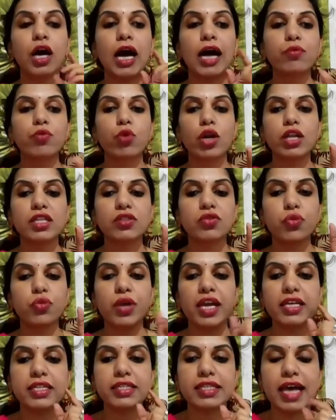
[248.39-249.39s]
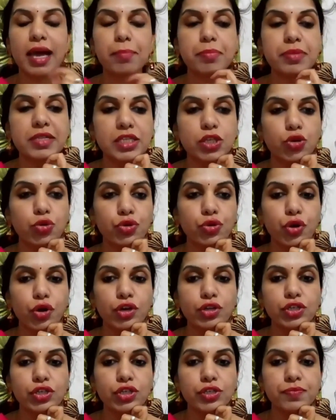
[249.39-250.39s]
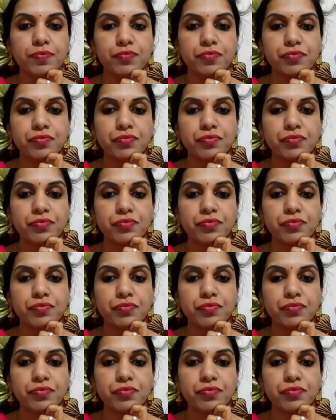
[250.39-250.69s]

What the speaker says: And what are the 3 examples you wrote?